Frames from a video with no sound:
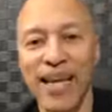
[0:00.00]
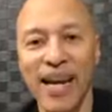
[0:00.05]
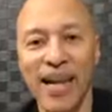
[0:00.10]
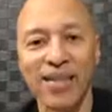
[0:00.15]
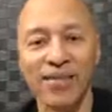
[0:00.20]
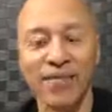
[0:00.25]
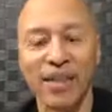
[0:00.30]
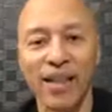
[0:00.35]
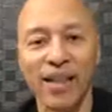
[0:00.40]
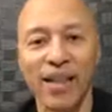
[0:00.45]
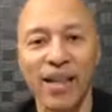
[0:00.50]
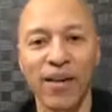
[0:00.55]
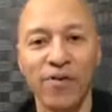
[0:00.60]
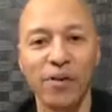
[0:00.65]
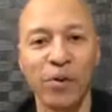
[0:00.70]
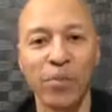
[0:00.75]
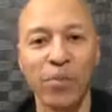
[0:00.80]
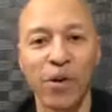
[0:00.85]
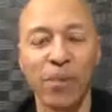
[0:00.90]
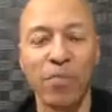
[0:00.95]
I love
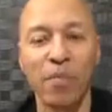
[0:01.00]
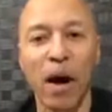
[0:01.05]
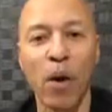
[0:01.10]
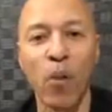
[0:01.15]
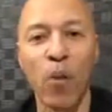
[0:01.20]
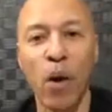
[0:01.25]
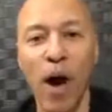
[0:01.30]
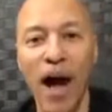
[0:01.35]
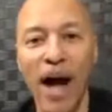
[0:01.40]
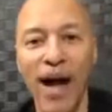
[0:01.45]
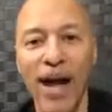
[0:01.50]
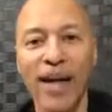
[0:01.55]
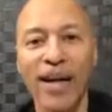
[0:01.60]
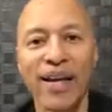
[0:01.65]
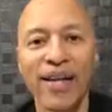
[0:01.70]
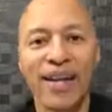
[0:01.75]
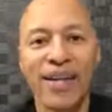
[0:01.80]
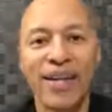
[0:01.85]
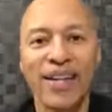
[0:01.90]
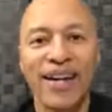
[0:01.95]
to put my why
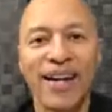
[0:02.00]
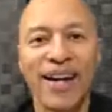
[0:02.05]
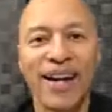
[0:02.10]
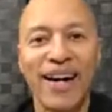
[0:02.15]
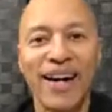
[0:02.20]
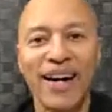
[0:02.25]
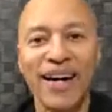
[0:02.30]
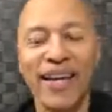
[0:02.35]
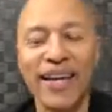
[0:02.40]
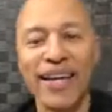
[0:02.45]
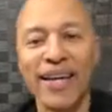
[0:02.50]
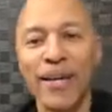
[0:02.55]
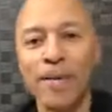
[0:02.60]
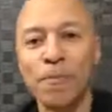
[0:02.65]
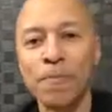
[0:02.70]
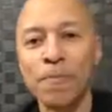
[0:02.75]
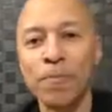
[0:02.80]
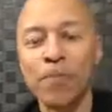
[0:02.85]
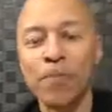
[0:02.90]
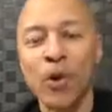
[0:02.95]
in.
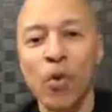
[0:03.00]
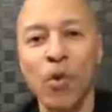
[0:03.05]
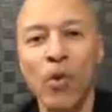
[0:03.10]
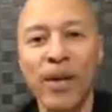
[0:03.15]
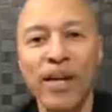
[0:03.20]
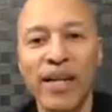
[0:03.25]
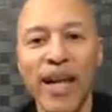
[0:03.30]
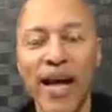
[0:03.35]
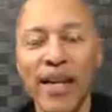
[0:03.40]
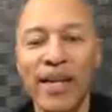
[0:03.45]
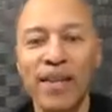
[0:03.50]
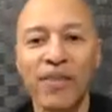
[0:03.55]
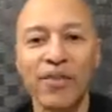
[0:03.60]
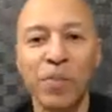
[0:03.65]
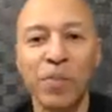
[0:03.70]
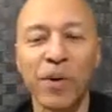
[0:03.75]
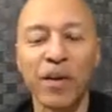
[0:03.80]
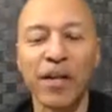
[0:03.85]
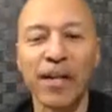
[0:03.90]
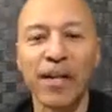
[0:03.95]
1, I love
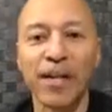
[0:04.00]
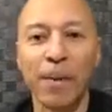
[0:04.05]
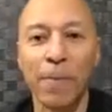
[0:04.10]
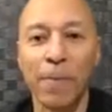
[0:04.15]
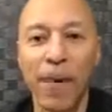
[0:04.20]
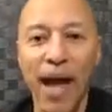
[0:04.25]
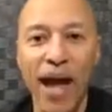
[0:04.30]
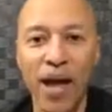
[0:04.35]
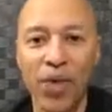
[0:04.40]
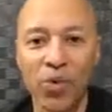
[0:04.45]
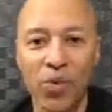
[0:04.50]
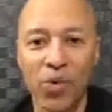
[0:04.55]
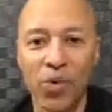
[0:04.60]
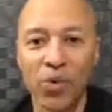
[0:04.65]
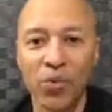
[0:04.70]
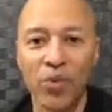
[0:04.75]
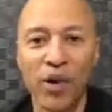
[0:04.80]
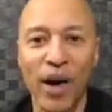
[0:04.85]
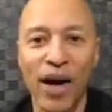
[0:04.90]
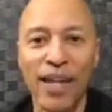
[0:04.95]
to put it in the
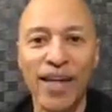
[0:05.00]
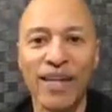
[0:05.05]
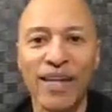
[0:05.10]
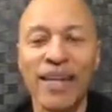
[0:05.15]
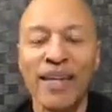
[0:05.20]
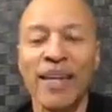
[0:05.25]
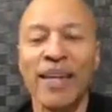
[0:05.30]
bathroom, right?